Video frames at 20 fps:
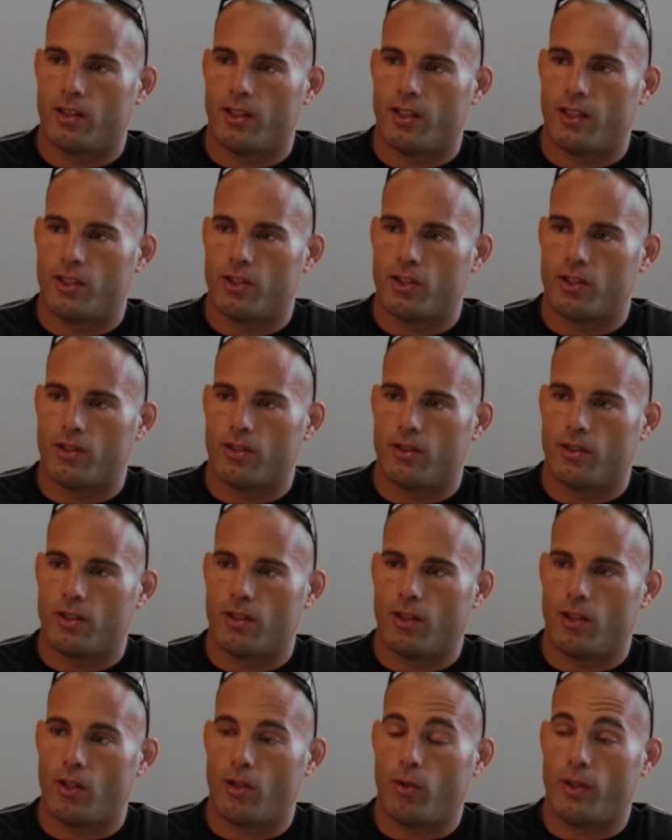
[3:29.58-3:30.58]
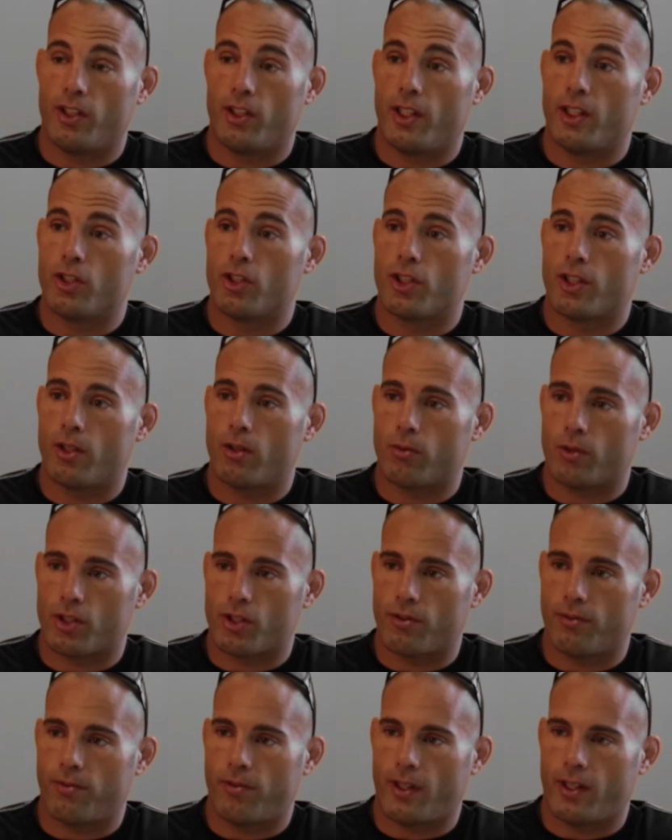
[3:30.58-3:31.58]
In general,
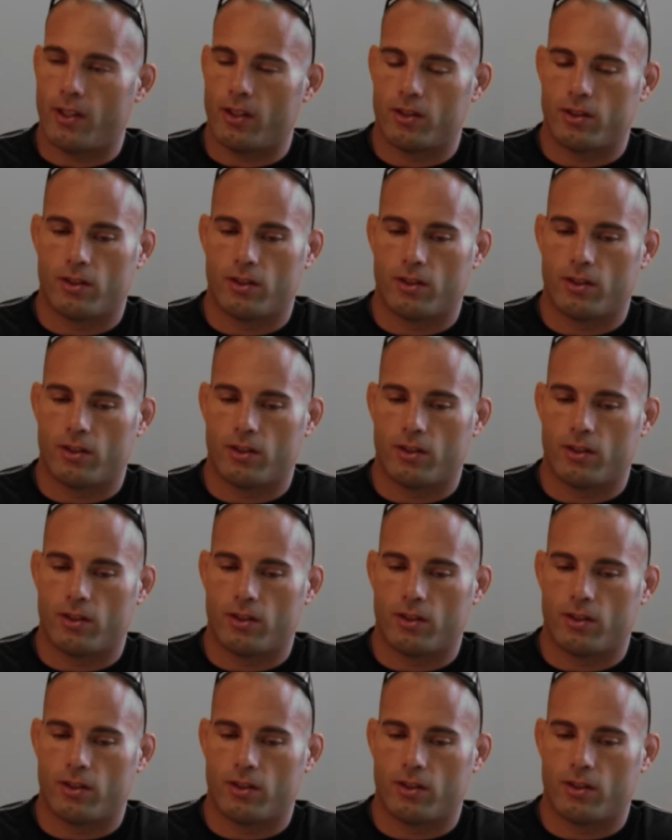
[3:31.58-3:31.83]
Russian fighters.